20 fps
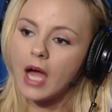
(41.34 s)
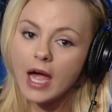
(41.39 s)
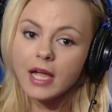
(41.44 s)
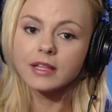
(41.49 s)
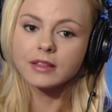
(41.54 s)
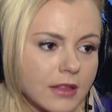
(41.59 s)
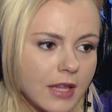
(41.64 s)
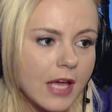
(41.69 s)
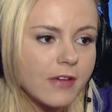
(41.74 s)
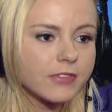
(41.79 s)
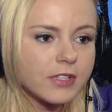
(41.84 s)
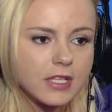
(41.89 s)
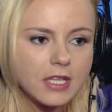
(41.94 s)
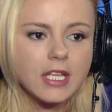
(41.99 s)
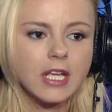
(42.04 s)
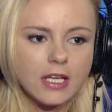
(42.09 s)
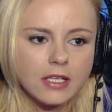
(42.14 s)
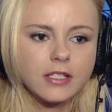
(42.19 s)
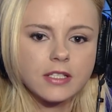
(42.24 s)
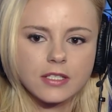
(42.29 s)
I left
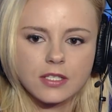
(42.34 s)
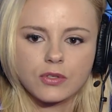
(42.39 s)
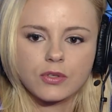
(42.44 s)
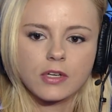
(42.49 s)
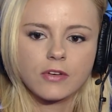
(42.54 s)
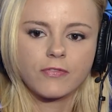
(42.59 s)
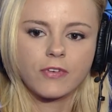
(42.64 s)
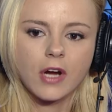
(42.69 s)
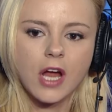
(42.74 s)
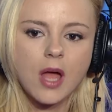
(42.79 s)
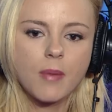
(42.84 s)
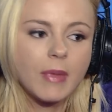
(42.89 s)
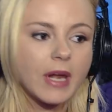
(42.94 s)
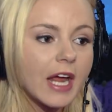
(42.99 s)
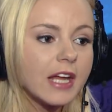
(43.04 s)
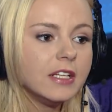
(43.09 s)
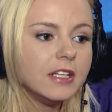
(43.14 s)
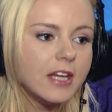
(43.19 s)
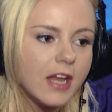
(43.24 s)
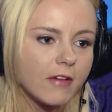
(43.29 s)
the industry for him, and
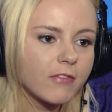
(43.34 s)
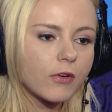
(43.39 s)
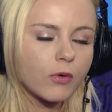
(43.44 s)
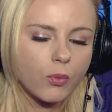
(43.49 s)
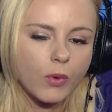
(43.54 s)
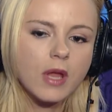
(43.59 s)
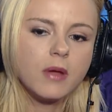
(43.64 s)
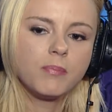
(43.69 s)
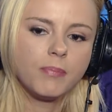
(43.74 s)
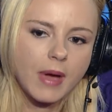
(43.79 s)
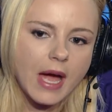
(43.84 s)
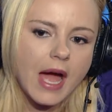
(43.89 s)
I never went